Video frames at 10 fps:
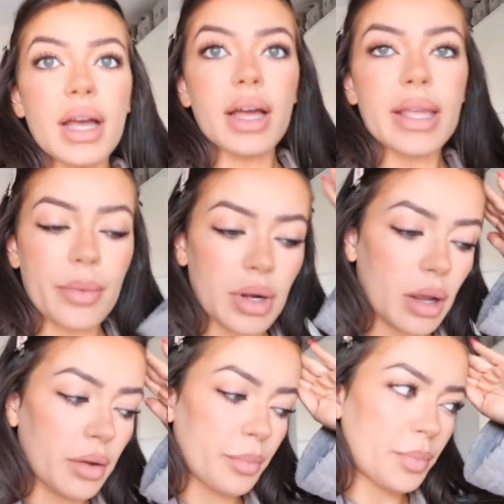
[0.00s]
Yeah, I'm gonna
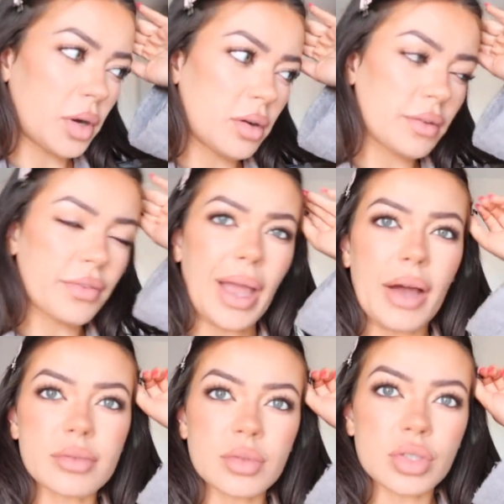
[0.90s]
go put on a few
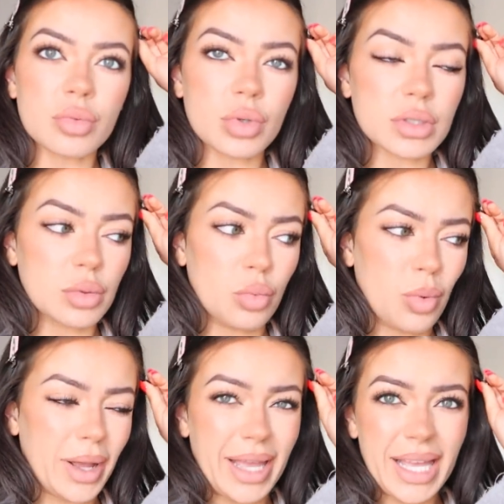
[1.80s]
apps. I'm not sure what to
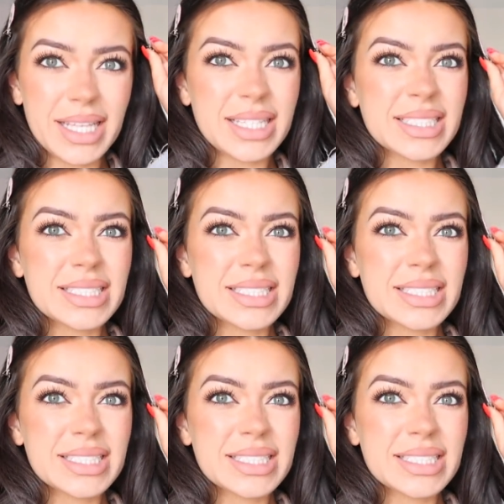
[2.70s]
wear.